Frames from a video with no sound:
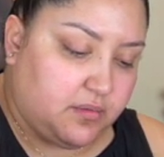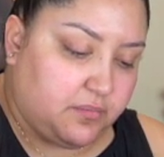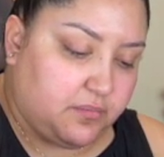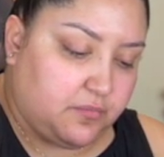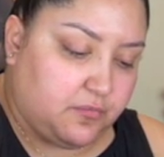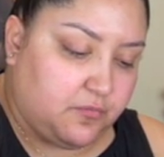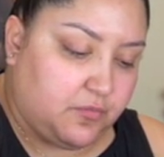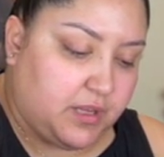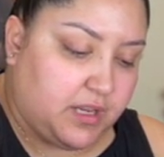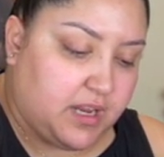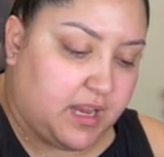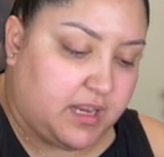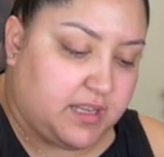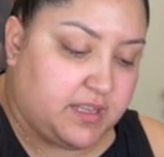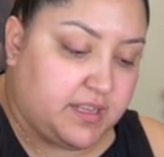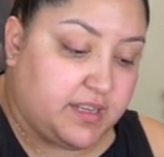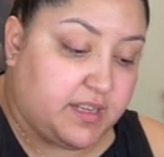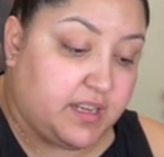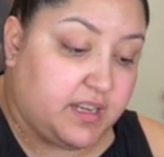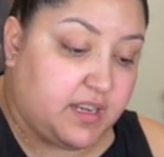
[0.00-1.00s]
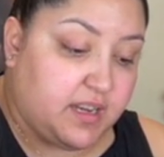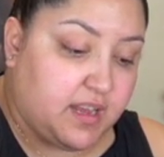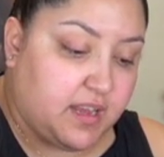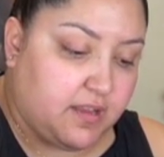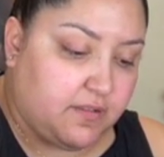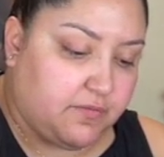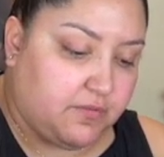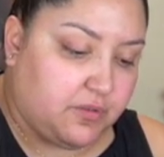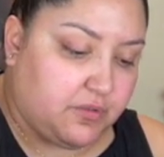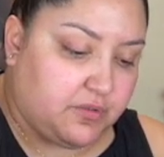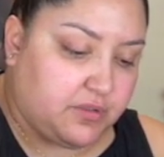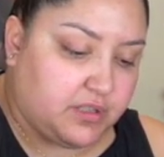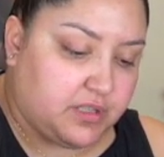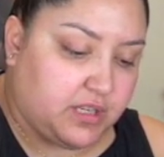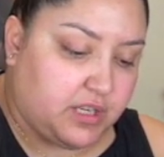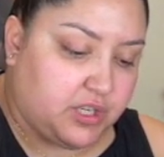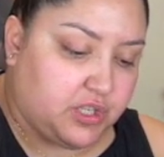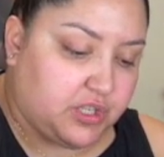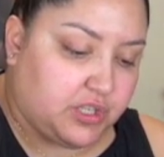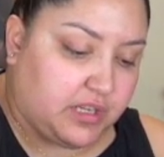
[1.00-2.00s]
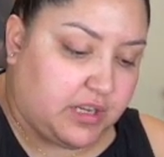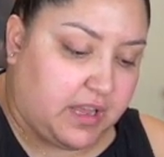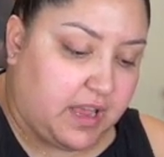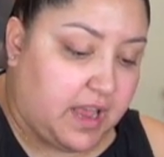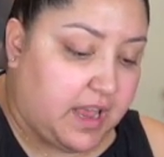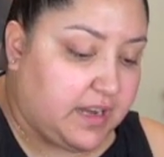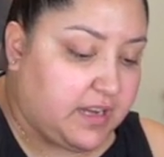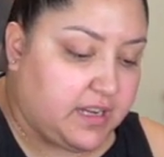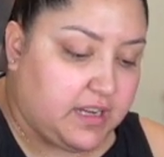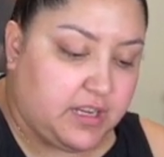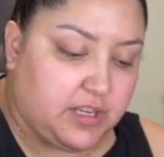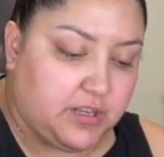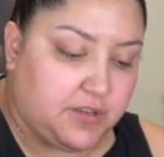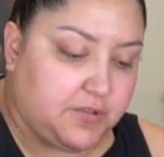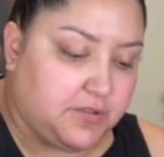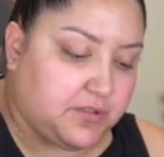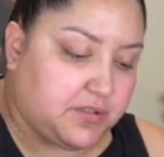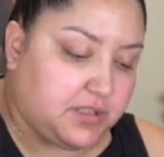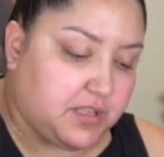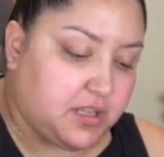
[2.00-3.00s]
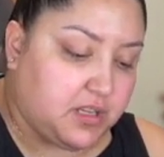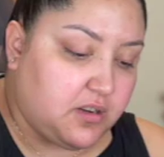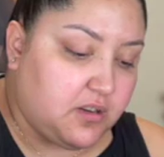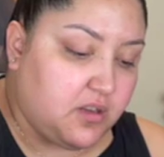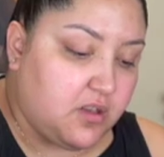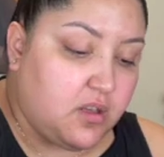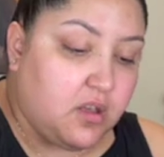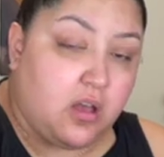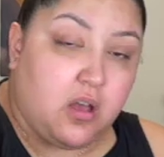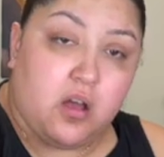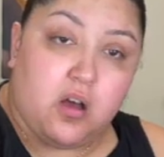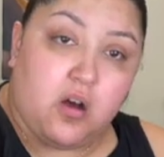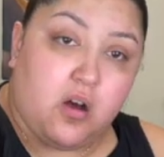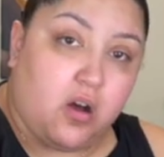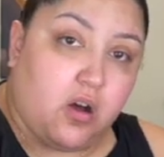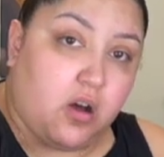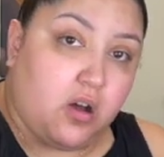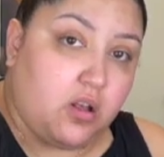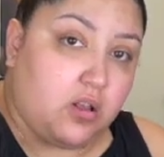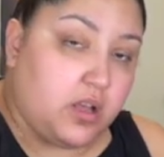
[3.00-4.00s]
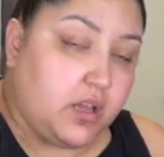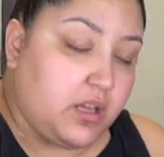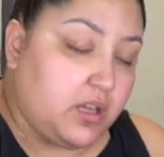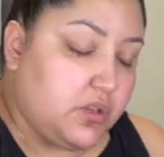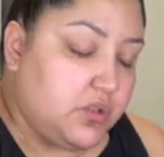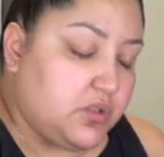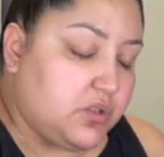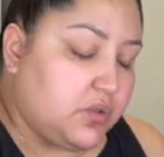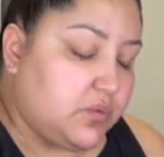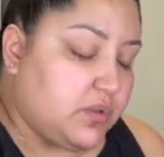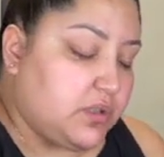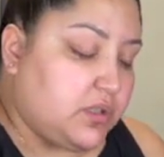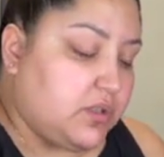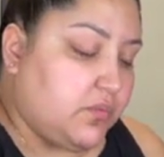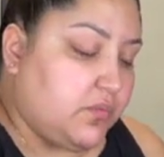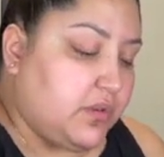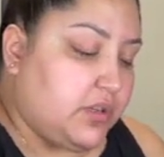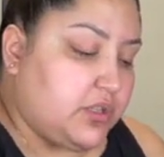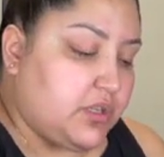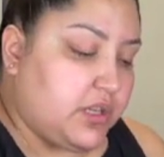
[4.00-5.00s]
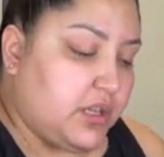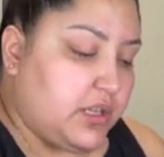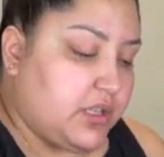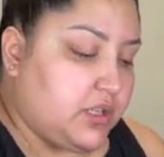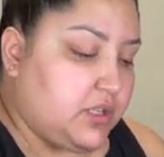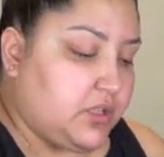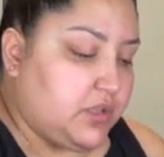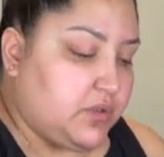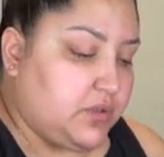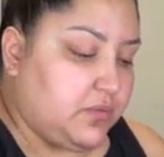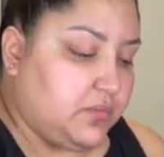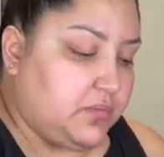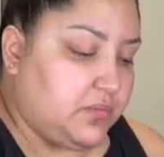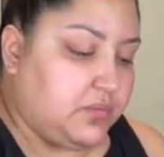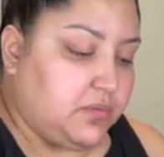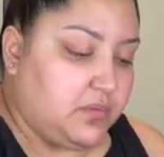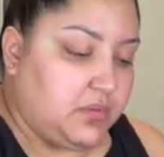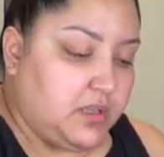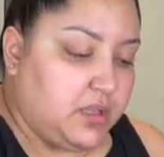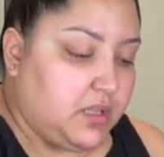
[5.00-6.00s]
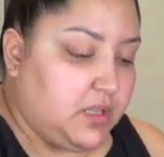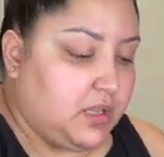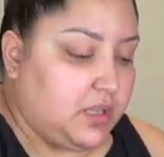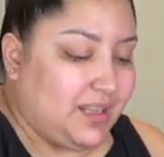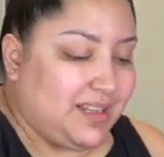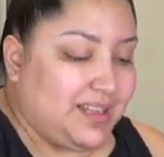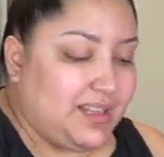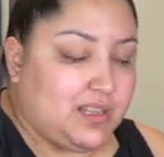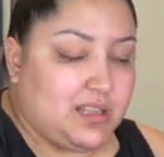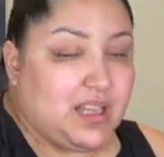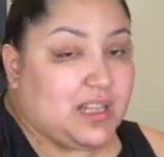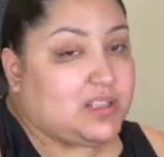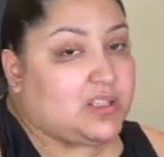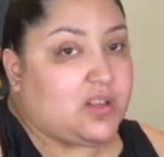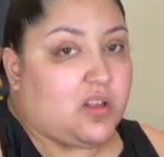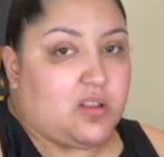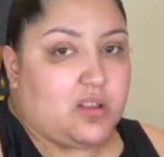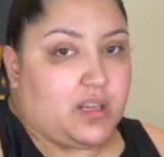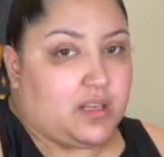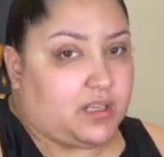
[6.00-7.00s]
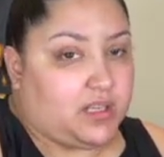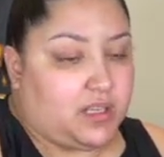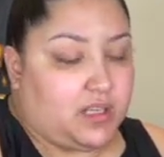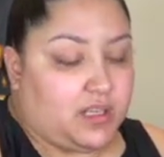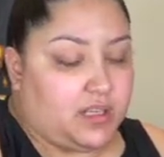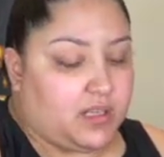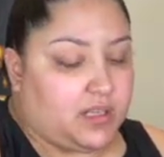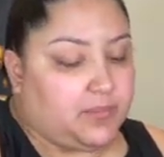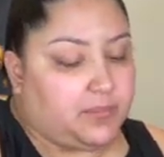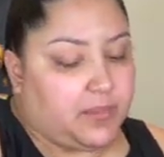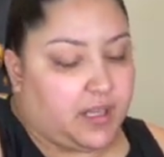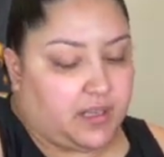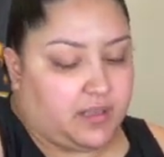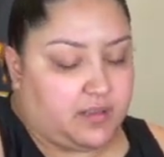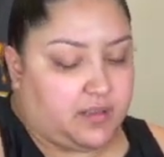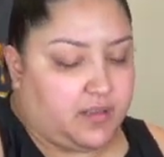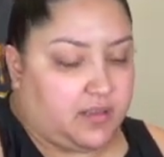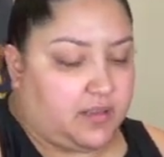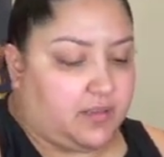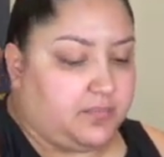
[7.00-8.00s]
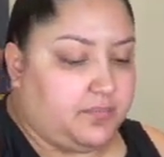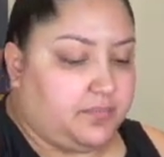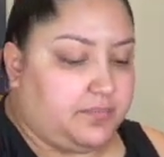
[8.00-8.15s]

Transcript: When I didn't have rosacea, I didn't use it. All I used was the witch hazel. That's all I needed back then.